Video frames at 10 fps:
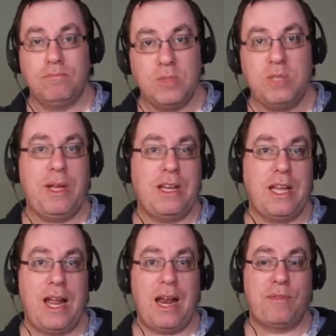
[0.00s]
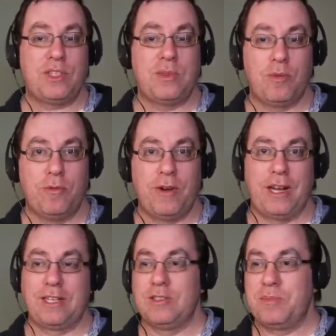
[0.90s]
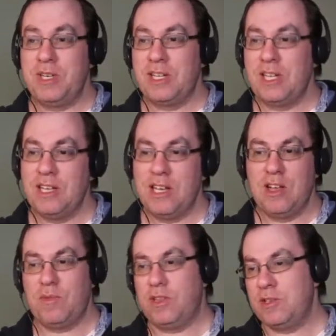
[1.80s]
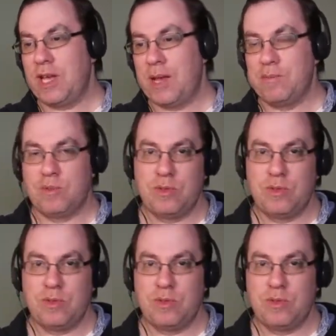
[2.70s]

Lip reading: expanding out and having some more fun, because particularly, this game's